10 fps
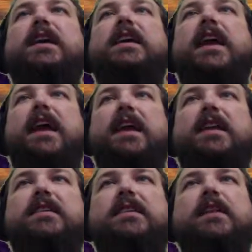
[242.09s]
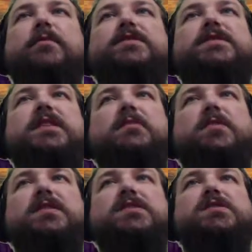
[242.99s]
Cannon damage
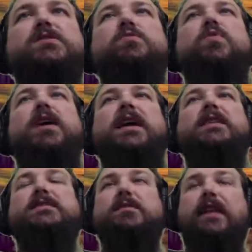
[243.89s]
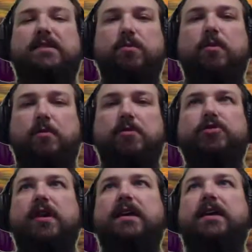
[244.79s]
Sigma. Sweet! So that's what we were
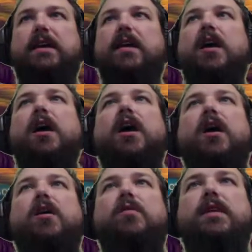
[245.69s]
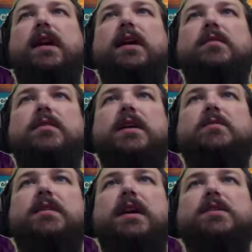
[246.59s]
trying to get.
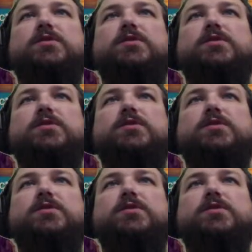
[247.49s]
Okay.